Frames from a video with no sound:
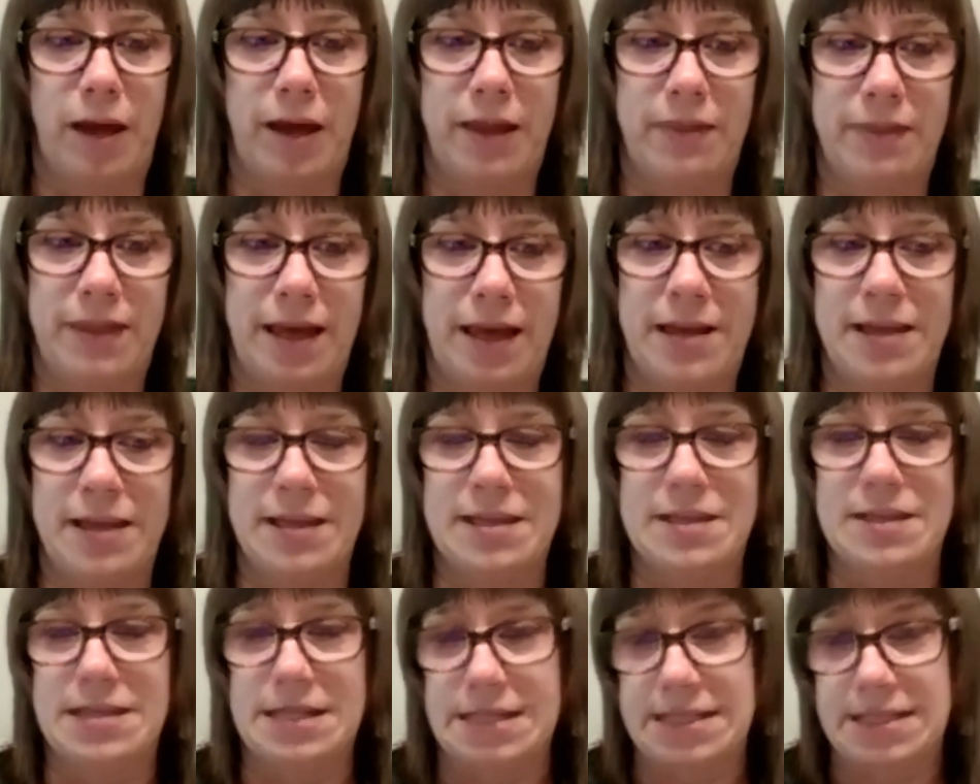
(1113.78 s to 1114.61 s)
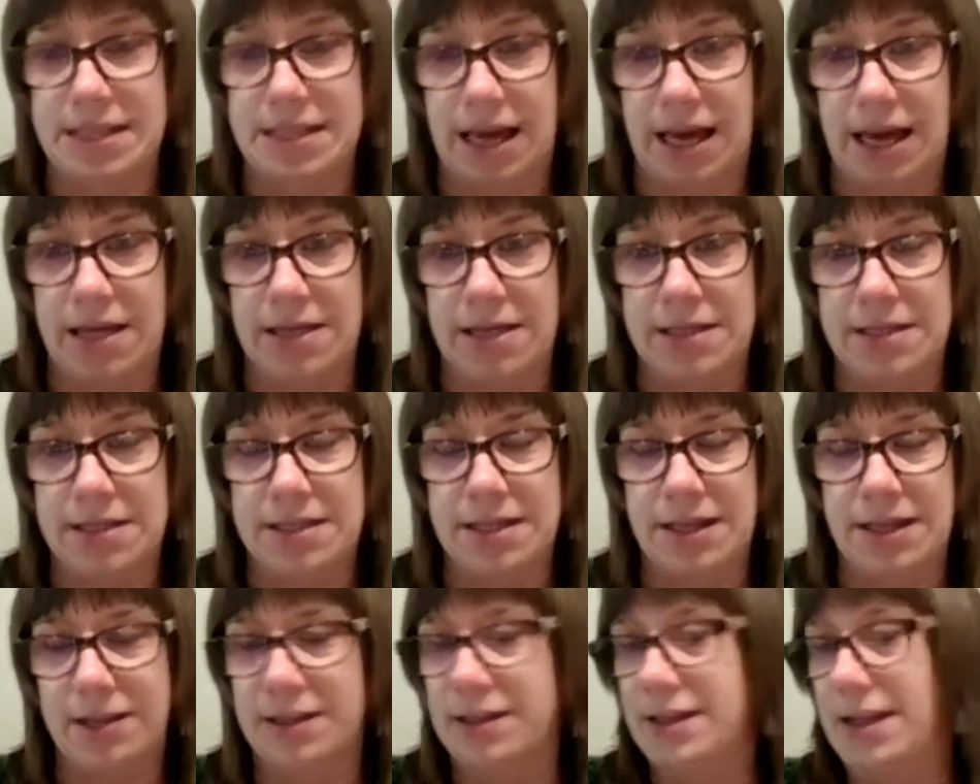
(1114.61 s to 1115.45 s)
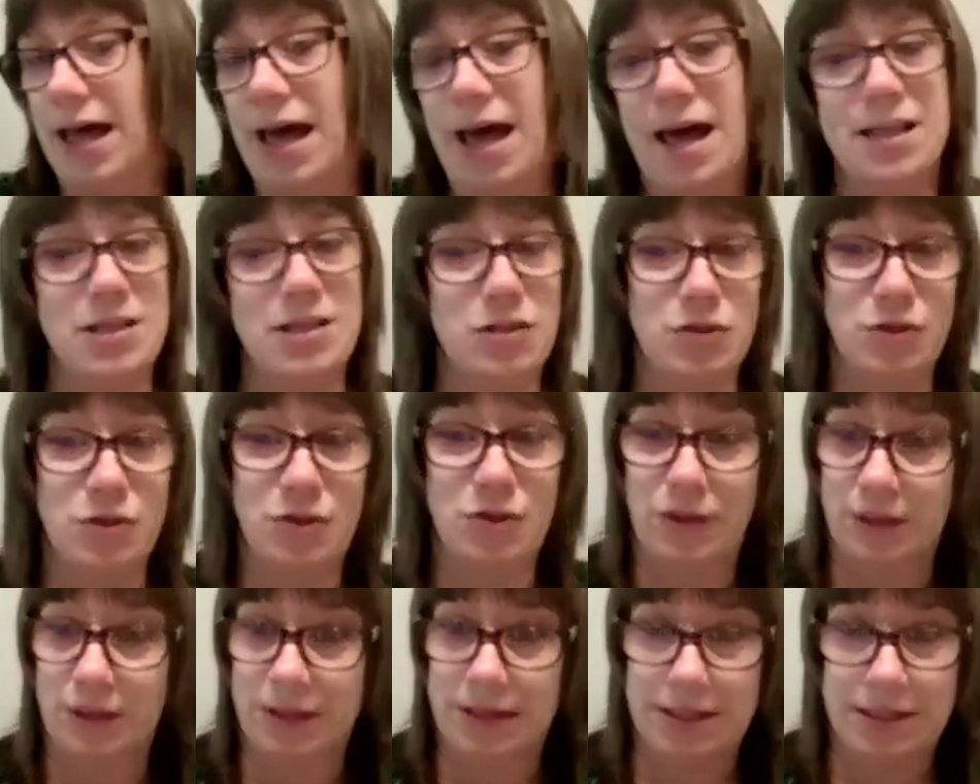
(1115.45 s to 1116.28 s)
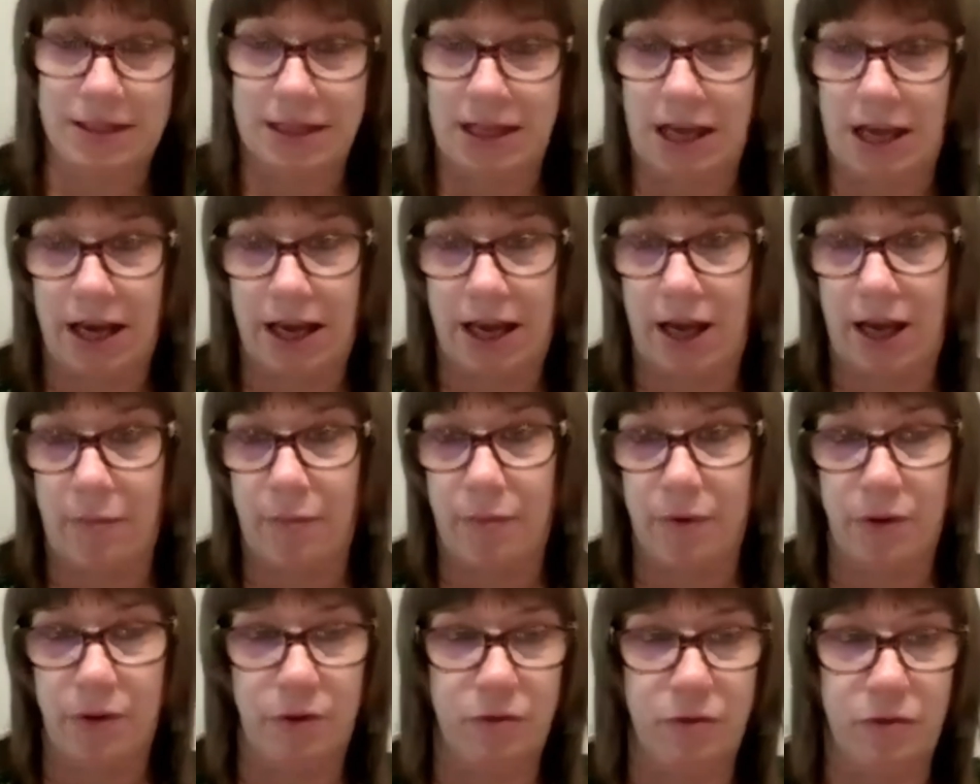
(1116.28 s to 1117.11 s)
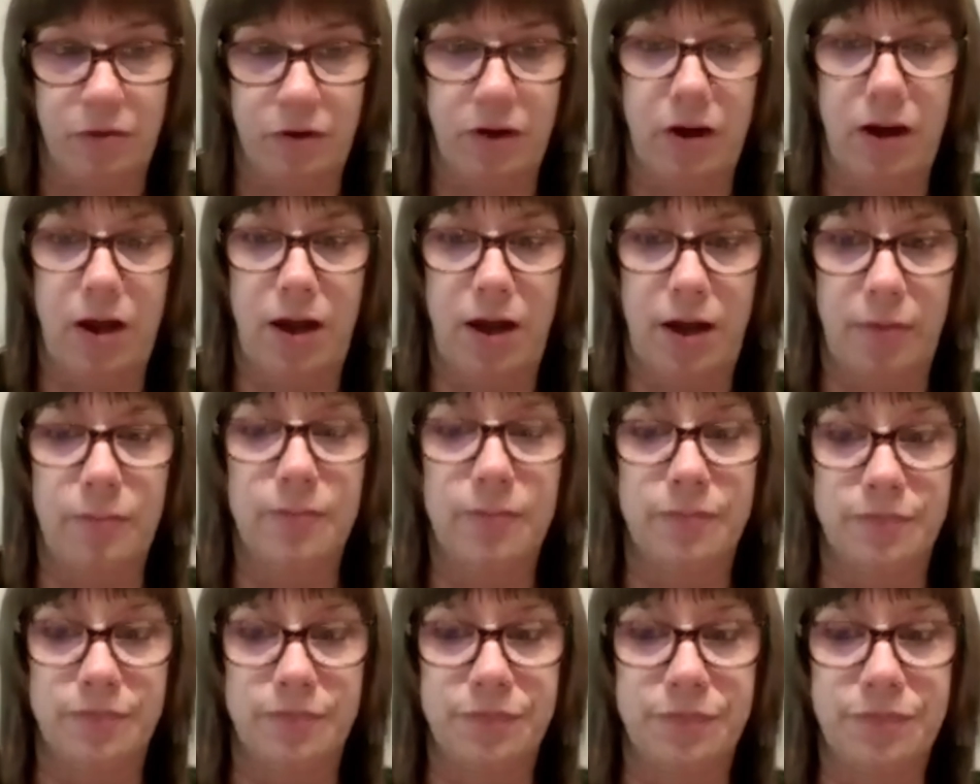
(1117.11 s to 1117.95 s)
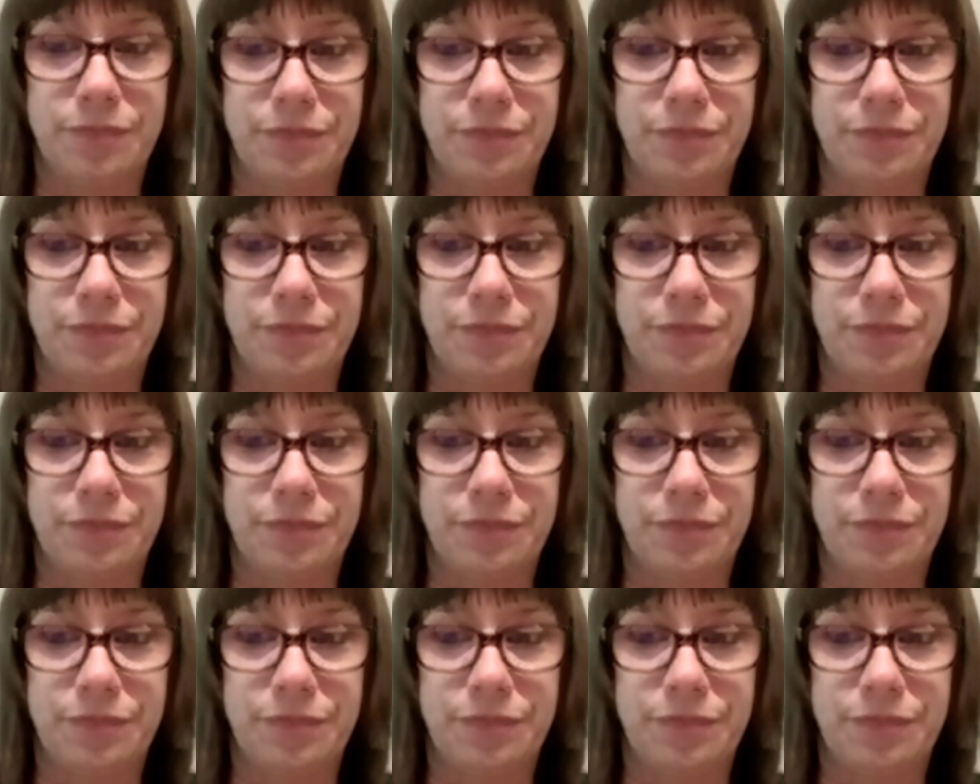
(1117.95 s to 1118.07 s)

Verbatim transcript: made that a success. And that certainly didn't happen overnight.